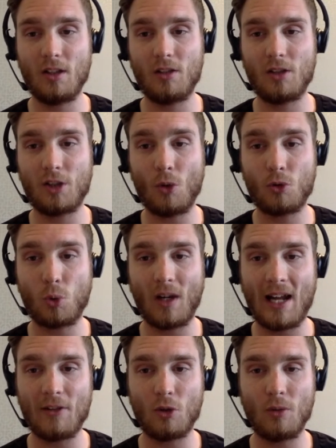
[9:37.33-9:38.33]
to go to
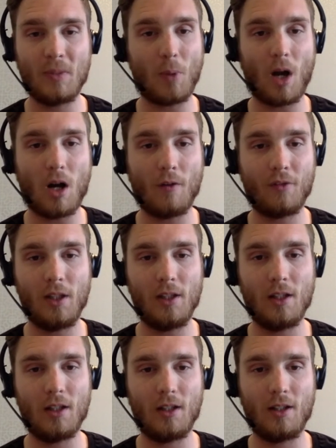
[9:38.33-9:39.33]
Orlando and be part of the,
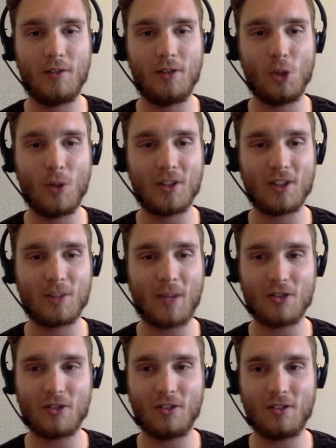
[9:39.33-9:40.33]
uh, the US
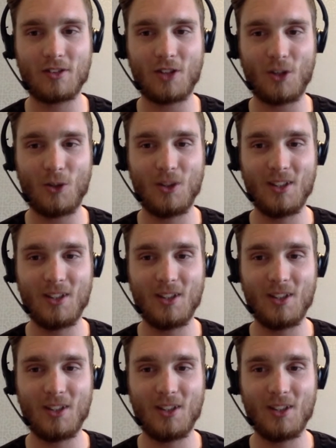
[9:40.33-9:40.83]
expansion. So